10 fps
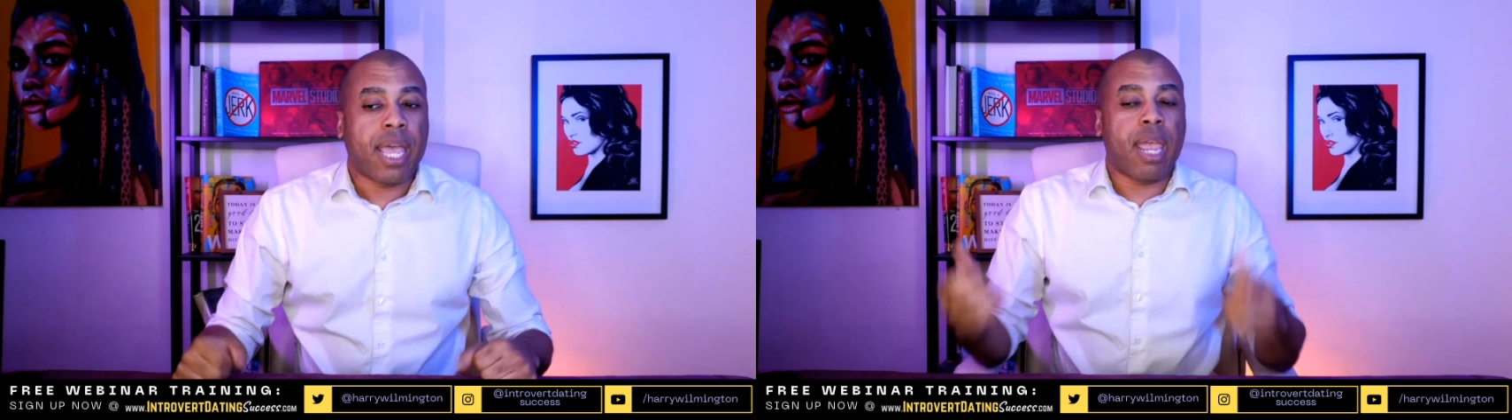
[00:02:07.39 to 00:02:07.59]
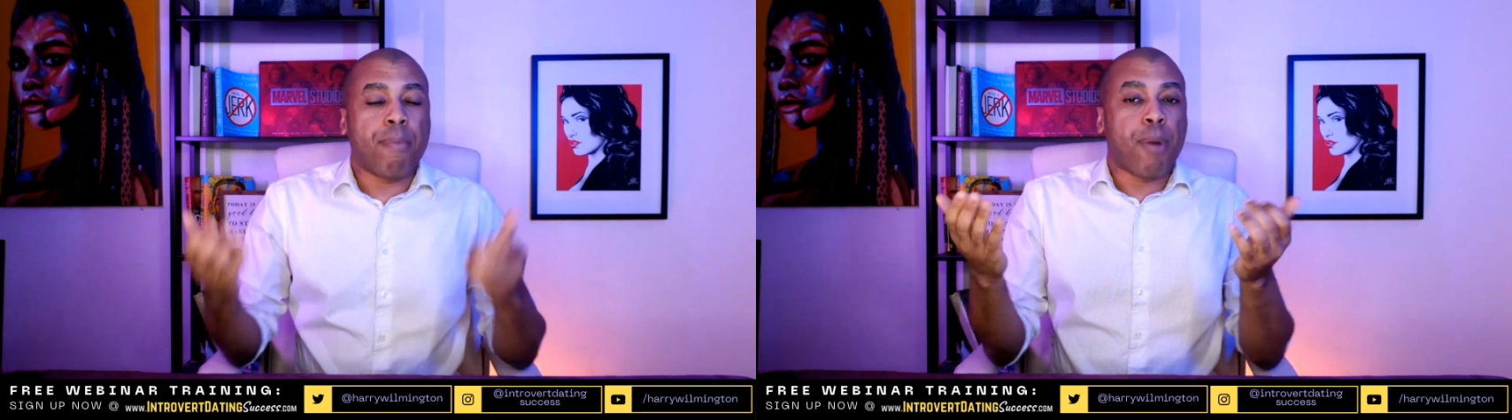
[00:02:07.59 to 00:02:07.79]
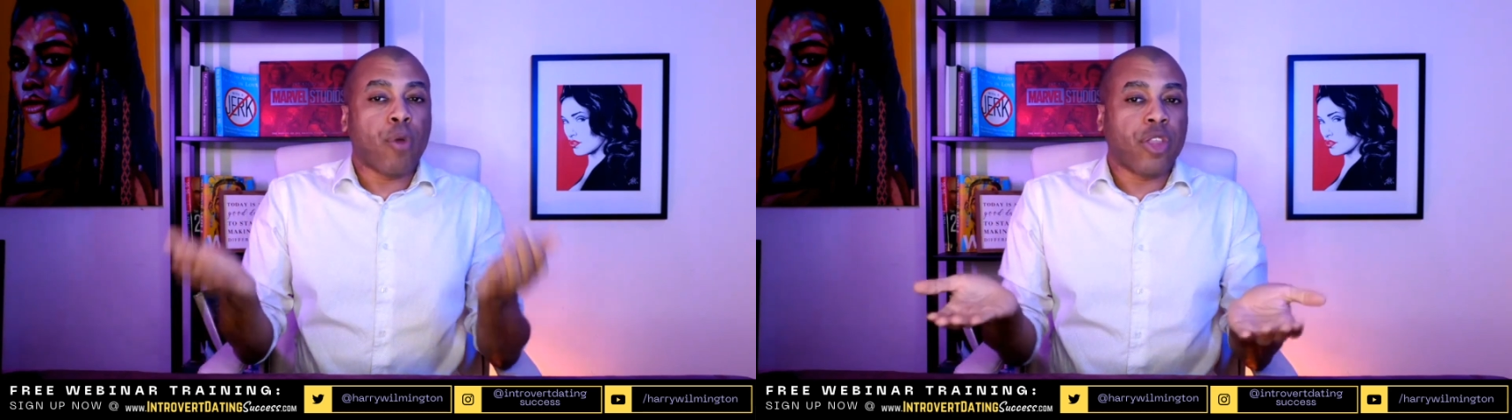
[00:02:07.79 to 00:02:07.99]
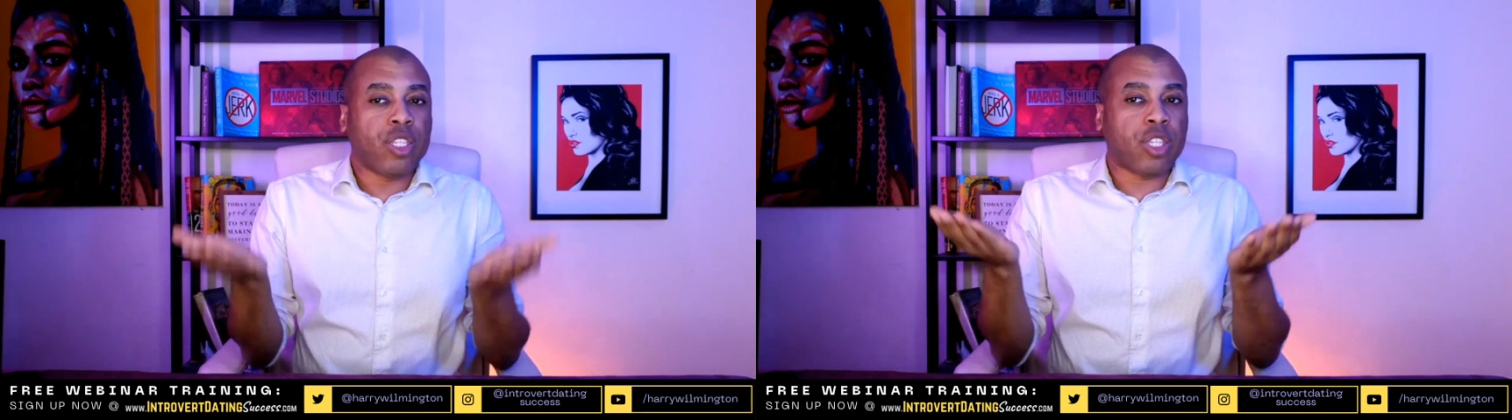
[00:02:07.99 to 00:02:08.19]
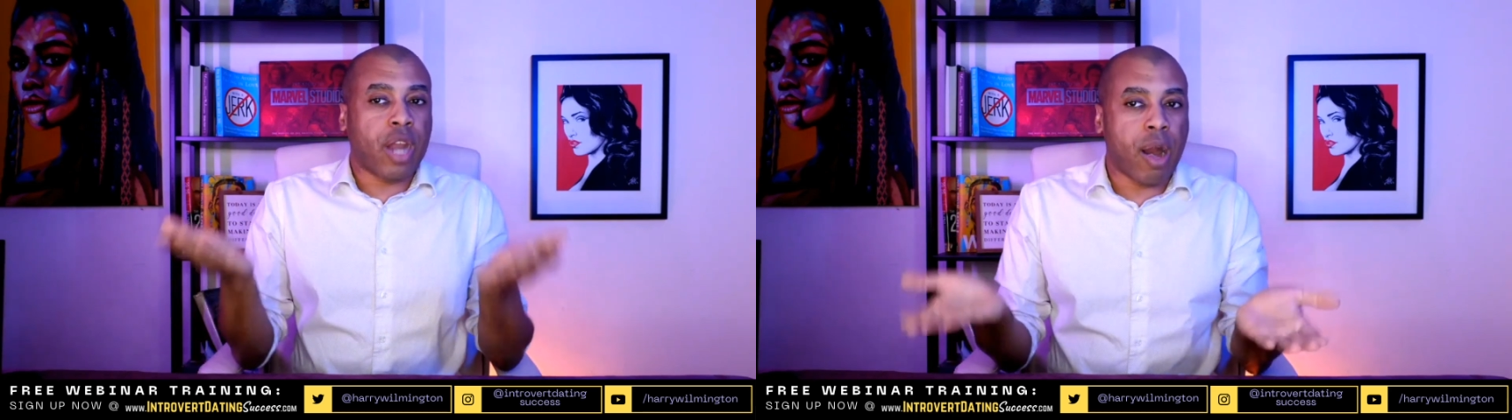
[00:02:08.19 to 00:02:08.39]
In both of
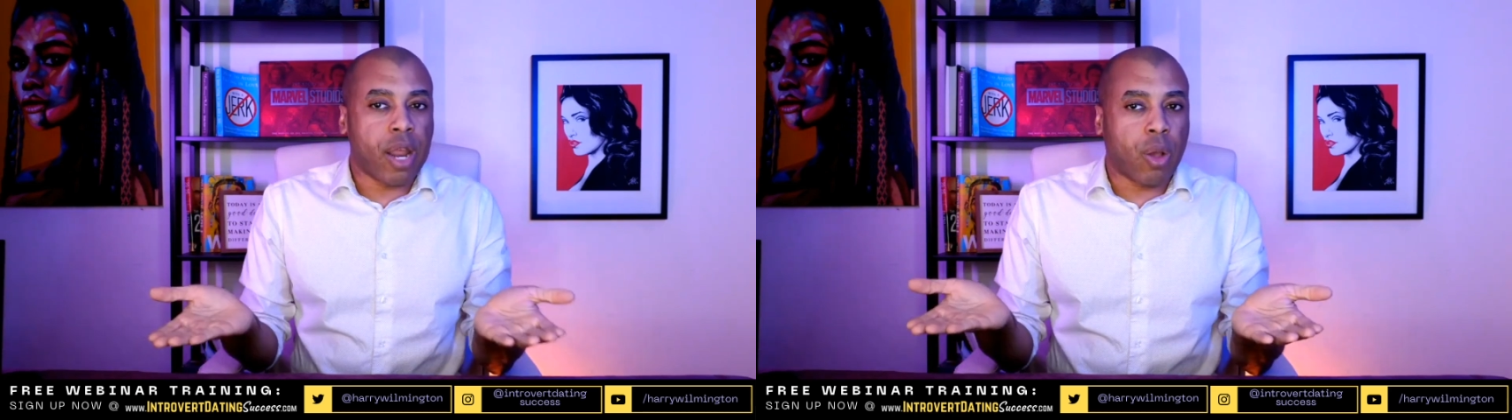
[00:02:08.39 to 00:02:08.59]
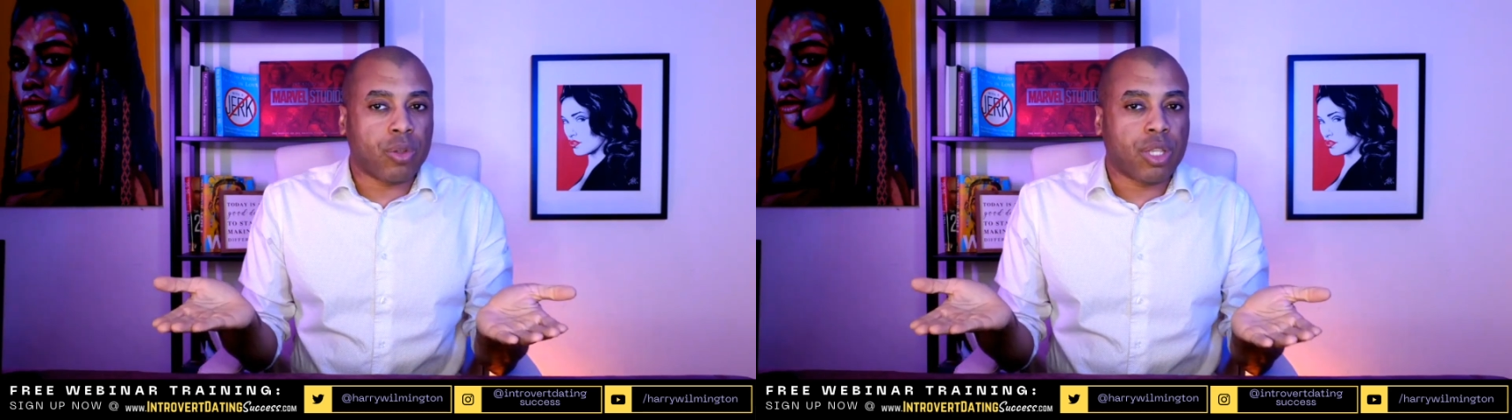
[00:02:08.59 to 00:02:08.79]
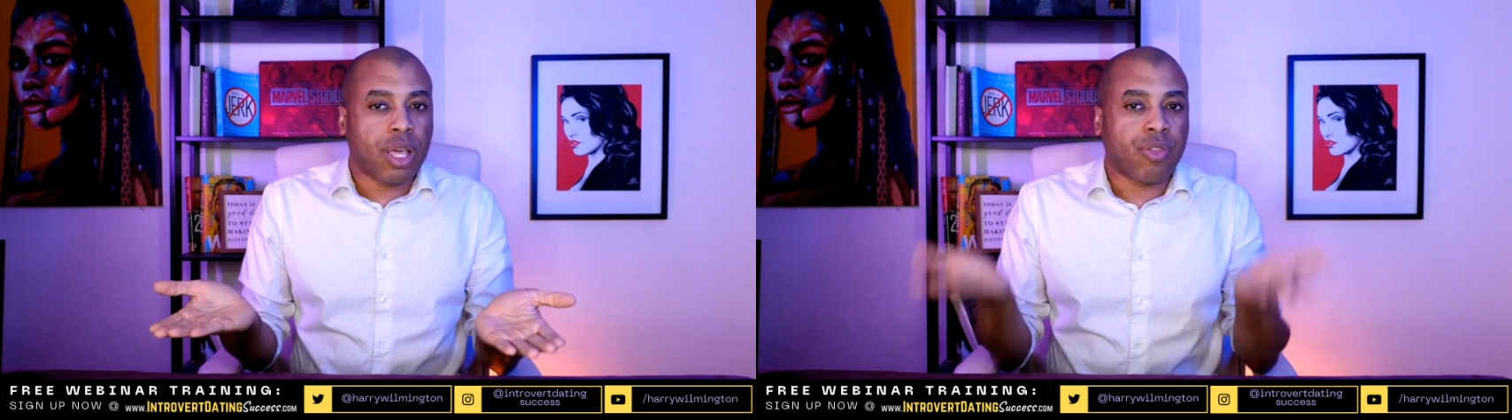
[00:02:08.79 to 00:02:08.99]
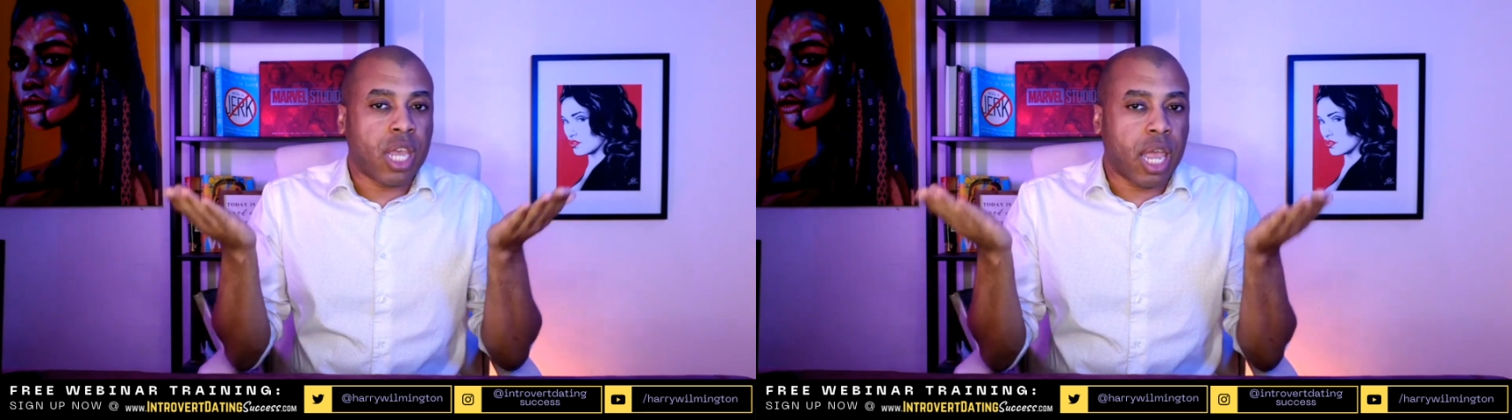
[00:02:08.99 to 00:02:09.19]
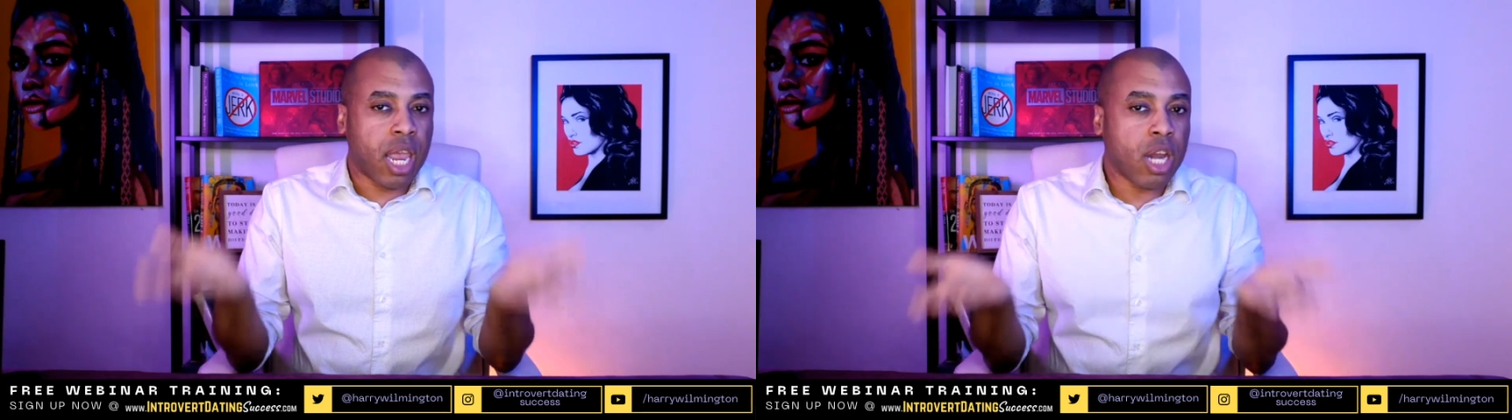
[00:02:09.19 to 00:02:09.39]
these scenarios,
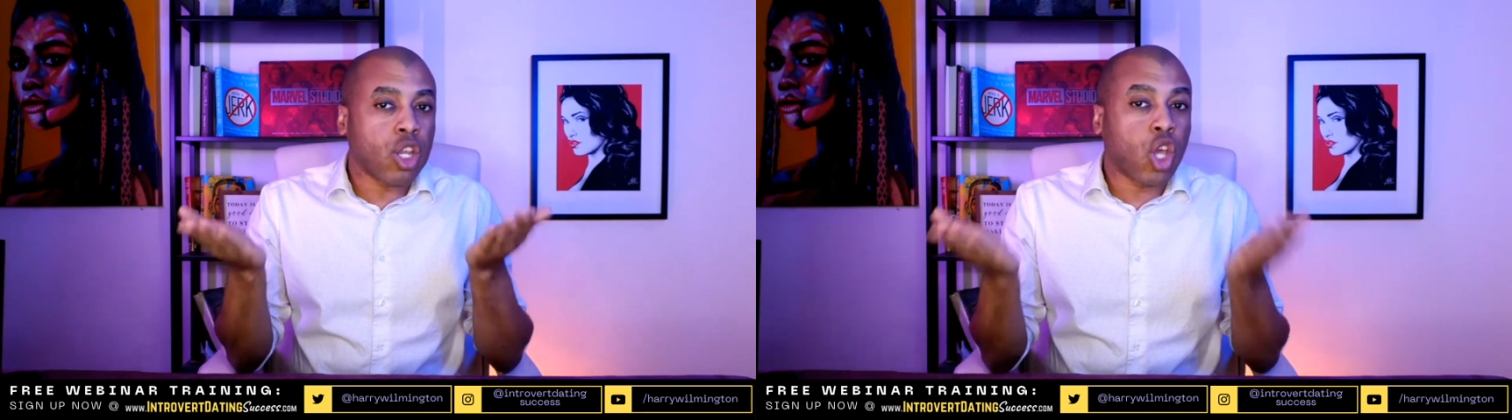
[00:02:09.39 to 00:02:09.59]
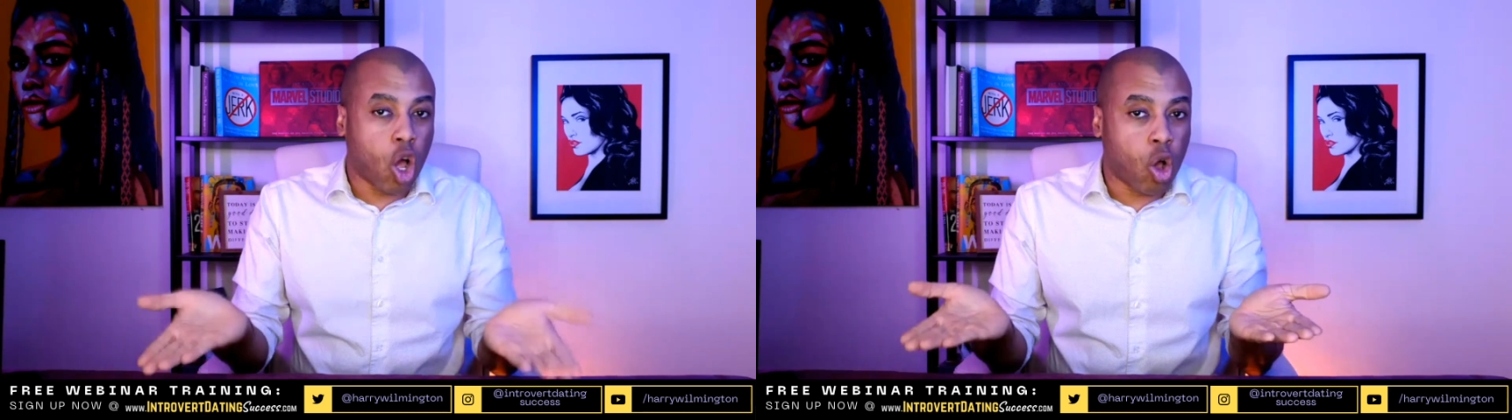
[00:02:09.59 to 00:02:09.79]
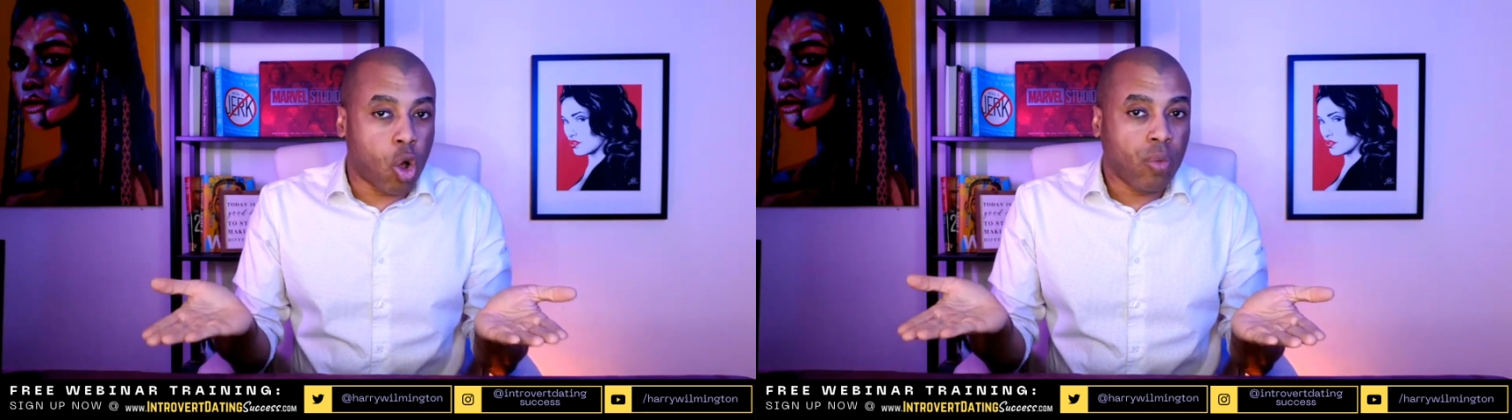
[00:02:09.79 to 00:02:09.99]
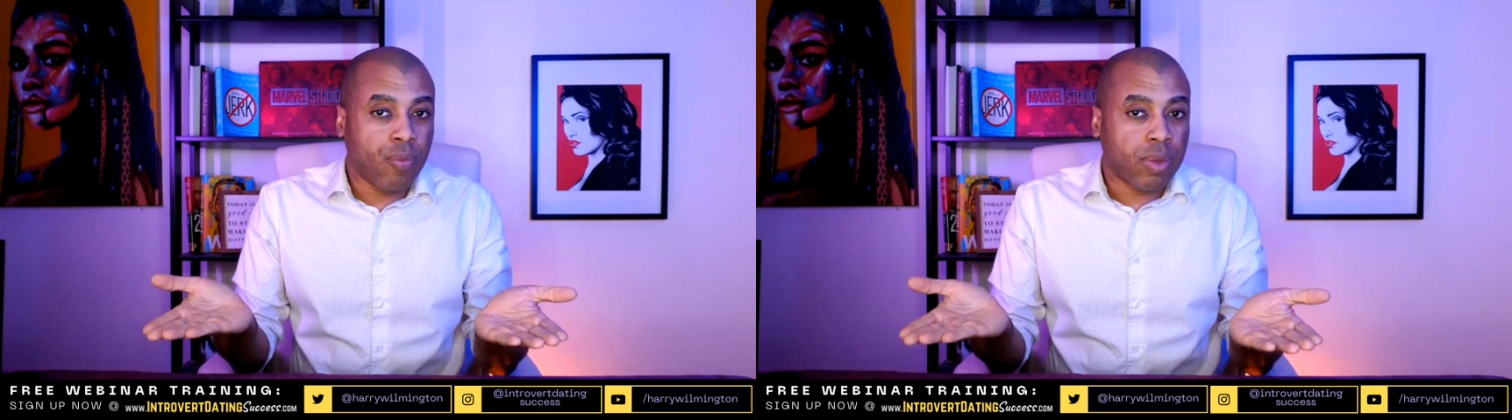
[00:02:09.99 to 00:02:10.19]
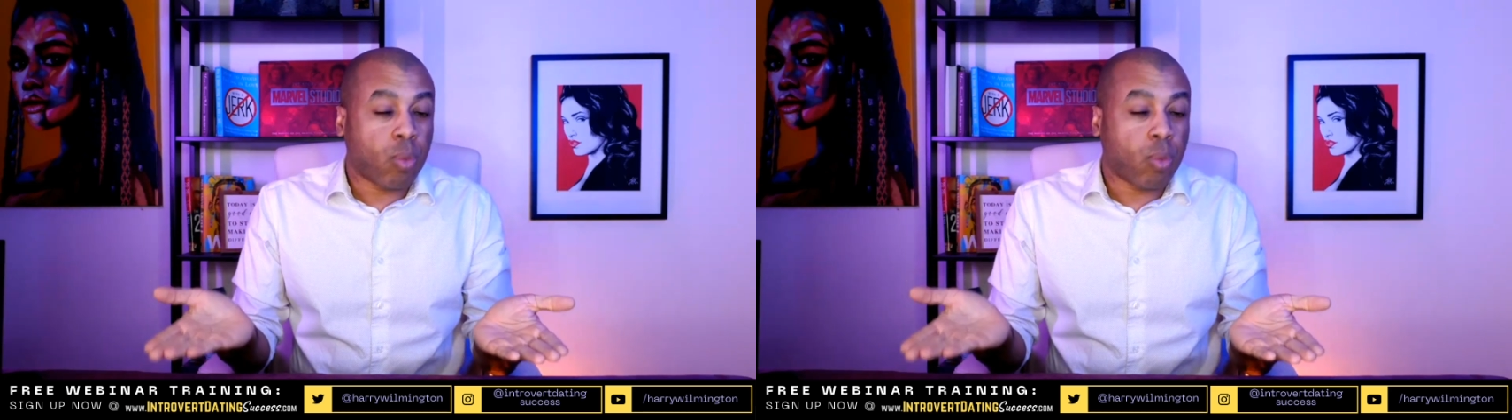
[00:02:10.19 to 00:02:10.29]
the end goal,